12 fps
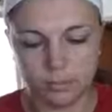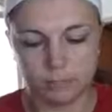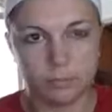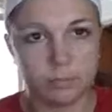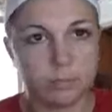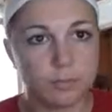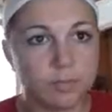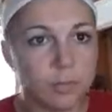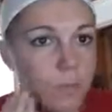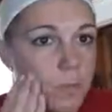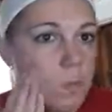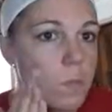on all
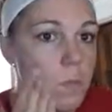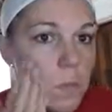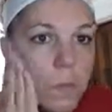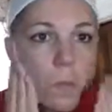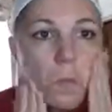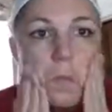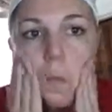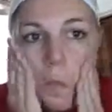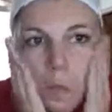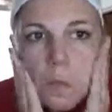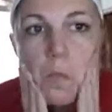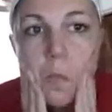over.
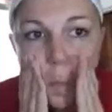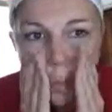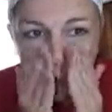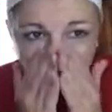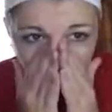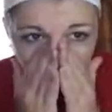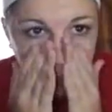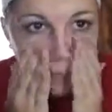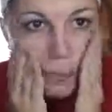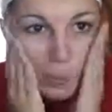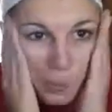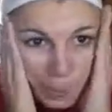And that one is,
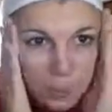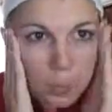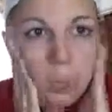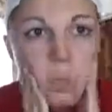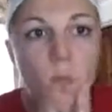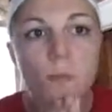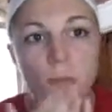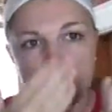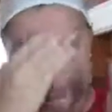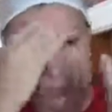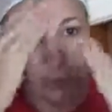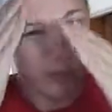like I said, for normal to
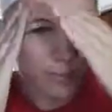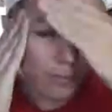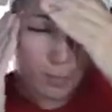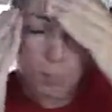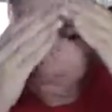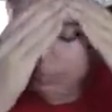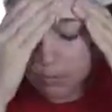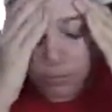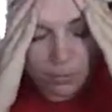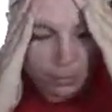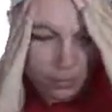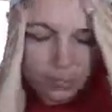dry. And you tell
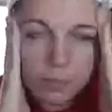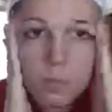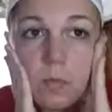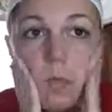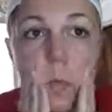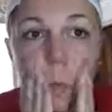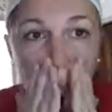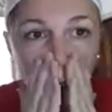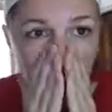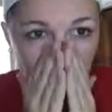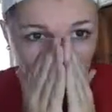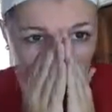me, does your face still
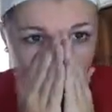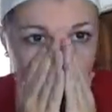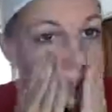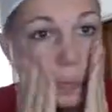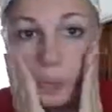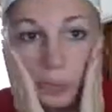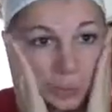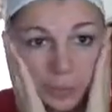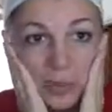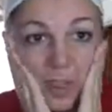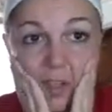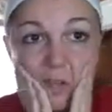feel dry?
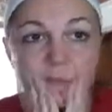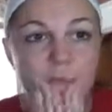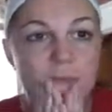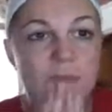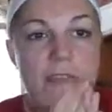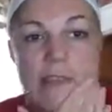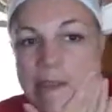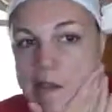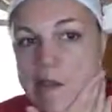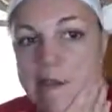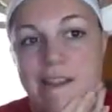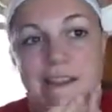No, you told
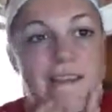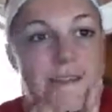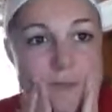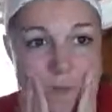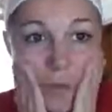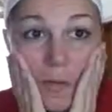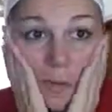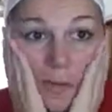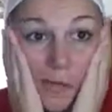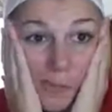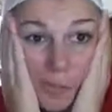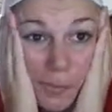me it was
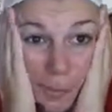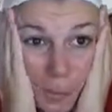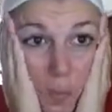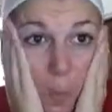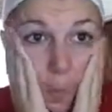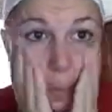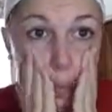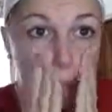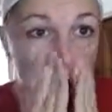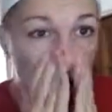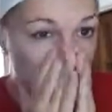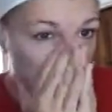flaky. It was very
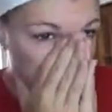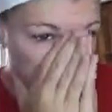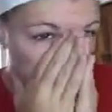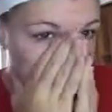flaky.